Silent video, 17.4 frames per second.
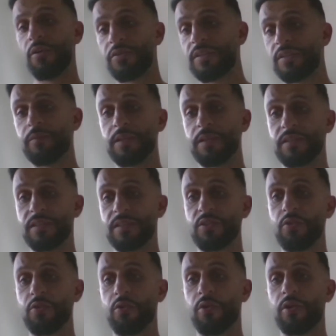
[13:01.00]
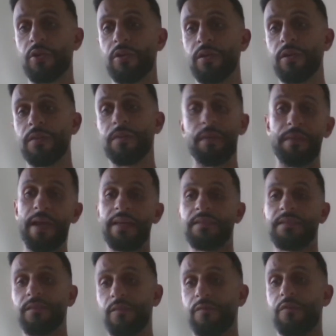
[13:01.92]
team doesn't score, then
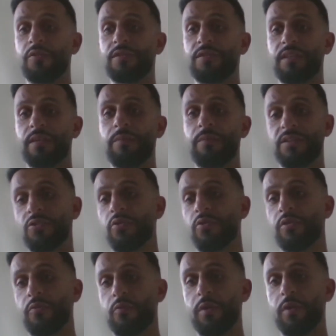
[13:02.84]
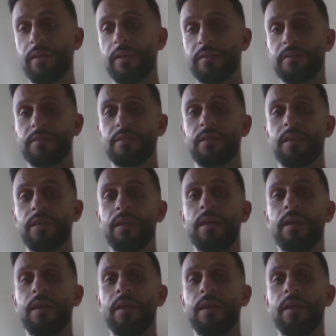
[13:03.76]
the first team that scored wins.